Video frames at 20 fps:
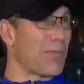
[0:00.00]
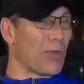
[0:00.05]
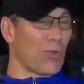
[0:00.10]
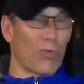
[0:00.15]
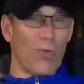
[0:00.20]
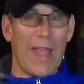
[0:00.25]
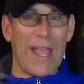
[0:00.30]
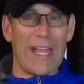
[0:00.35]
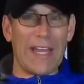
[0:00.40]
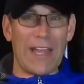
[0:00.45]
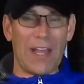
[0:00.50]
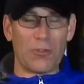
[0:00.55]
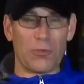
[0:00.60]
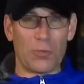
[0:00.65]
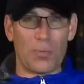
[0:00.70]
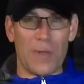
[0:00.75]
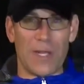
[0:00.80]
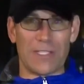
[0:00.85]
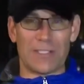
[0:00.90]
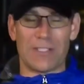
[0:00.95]
The rain has
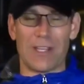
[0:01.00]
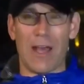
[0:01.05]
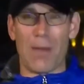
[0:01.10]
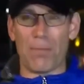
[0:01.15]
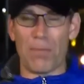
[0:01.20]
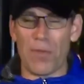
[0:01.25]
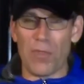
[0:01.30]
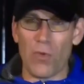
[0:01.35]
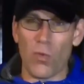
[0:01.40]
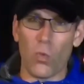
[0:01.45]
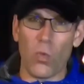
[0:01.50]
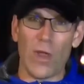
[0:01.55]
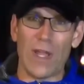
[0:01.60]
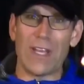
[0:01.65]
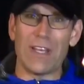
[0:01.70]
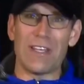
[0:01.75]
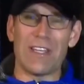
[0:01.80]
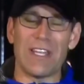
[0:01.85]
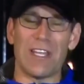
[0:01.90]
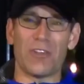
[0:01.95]
picked up and the
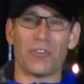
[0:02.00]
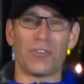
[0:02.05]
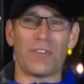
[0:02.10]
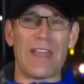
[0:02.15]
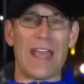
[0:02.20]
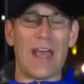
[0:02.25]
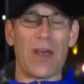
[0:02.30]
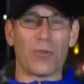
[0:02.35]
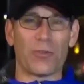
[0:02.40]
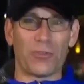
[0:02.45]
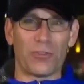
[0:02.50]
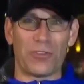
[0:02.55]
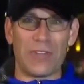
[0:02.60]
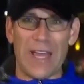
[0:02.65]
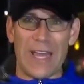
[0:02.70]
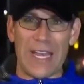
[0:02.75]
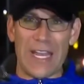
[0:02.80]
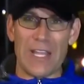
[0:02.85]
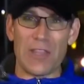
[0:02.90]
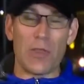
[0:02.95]
wind is now
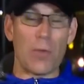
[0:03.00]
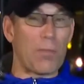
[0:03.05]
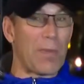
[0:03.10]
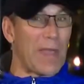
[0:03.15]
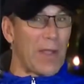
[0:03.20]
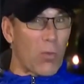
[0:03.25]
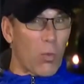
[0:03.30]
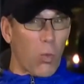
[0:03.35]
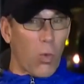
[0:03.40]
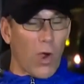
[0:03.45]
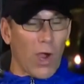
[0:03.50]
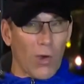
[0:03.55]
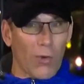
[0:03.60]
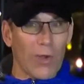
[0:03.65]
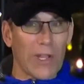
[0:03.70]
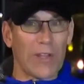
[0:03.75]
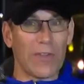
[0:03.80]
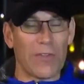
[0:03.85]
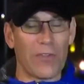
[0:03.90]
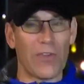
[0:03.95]
steady. The big
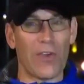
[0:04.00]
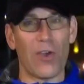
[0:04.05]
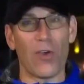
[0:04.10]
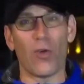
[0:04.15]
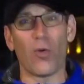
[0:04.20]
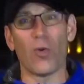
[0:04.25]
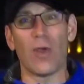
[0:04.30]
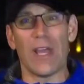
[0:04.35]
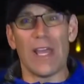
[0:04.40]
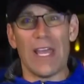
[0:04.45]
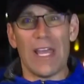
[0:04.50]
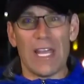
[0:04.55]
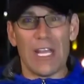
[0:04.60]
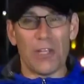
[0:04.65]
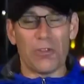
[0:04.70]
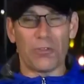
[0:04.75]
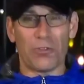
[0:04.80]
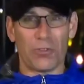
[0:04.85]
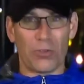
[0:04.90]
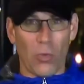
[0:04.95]
worry, though,
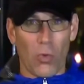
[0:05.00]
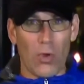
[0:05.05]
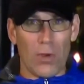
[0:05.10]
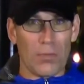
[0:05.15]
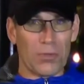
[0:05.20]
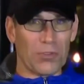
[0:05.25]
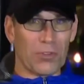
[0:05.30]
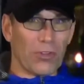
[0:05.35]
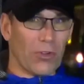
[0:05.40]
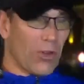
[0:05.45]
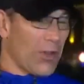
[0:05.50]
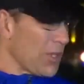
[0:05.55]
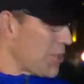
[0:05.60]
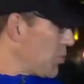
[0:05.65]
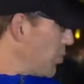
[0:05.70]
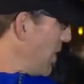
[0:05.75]
is storm surge.